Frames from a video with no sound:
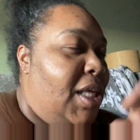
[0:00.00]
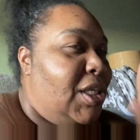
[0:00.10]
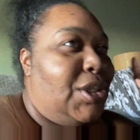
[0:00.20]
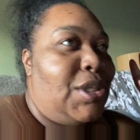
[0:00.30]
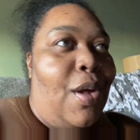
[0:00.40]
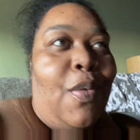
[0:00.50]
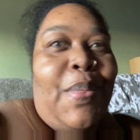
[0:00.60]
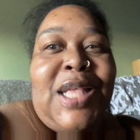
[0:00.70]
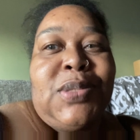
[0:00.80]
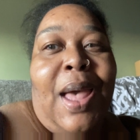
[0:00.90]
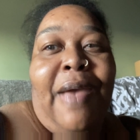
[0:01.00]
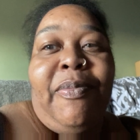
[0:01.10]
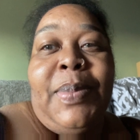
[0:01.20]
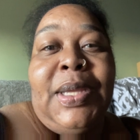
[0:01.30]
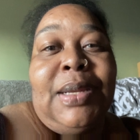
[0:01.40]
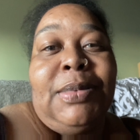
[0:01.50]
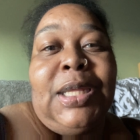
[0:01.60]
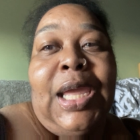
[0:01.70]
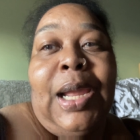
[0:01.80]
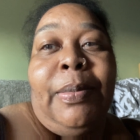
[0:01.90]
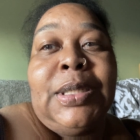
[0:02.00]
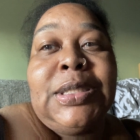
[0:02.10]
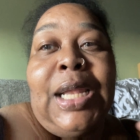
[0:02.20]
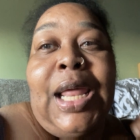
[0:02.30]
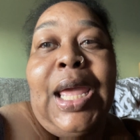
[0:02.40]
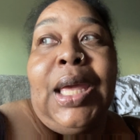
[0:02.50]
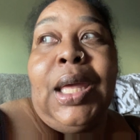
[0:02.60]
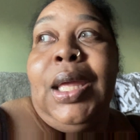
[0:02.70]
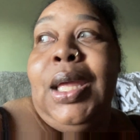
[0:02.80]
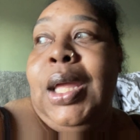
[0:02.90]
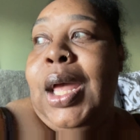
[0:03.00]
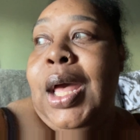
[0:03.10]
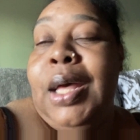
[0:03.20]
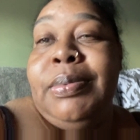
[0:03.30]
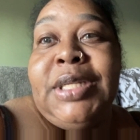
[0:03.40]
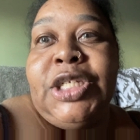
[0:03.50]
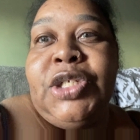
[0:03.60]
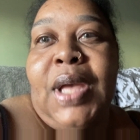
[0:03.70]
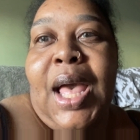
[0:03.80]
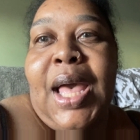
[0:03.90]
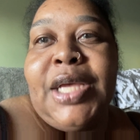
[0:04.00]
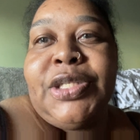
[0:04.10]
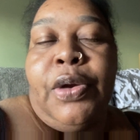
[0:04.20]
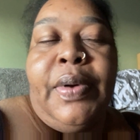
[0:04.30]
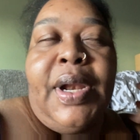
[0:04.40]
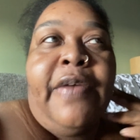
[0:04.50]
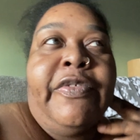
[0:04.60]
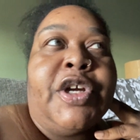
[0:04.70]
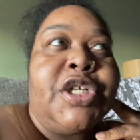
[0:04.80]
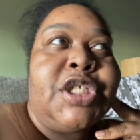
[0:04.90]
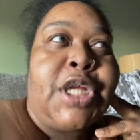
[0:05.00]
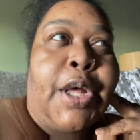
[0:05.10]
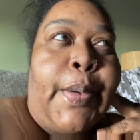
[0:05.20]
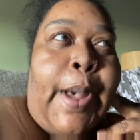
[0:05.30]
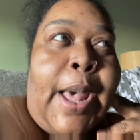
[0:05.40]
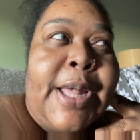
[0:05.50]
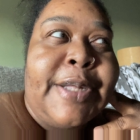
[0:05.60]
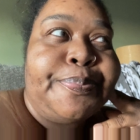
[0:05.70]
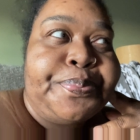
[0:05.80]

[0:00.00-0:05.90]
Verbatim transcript: So that's why I haven't picked up the camera to like update you guys or whatever. So, um,